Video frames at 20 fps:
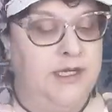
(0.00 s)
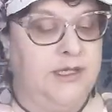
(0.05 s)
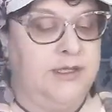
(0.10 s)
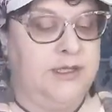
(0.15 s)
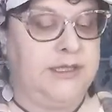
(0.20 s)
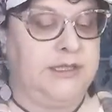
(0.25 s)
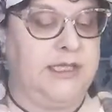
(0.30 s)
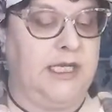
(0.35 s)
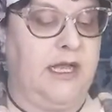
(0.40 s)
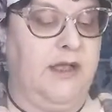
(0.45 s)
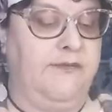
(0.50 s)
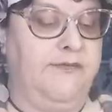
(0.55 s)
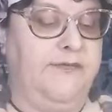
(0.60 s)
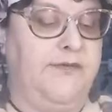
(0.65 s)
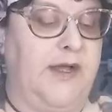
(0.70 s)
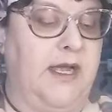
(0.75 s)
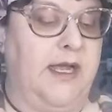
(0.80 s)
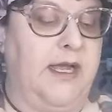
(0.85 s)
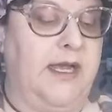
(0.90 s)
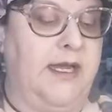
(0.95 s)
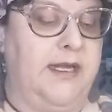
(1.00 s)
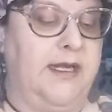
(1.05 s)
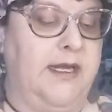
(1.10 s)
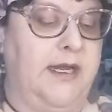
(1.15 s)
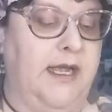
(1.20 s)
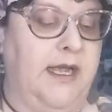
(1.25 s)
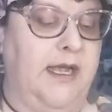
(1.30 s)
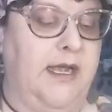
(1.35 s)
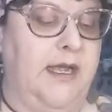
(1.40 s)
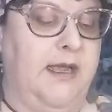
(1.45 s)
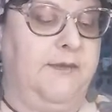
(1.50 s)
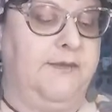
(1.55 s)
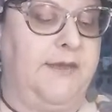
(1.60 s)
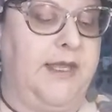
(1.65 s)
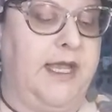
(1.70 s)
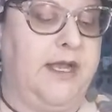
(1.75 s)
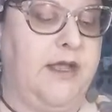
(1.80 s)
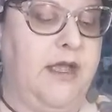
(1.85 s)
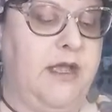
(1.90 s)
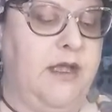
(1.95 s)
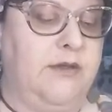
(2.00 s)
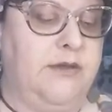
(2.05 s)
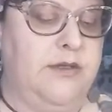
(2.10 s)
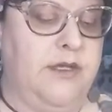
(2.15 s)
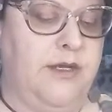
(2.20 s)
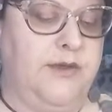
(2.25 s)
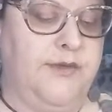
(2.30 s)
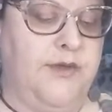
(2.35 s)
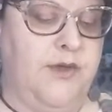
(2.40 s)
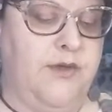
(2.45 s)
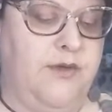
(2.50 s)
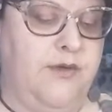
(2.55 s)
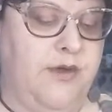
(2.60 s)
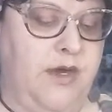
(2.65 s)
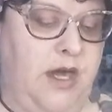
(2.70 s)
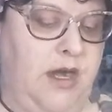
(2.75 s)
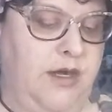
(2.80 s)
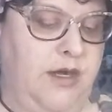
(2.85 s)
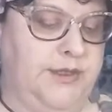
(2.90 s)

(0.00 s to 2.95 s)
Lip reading: Just like a fun, like, oh, look, the whole card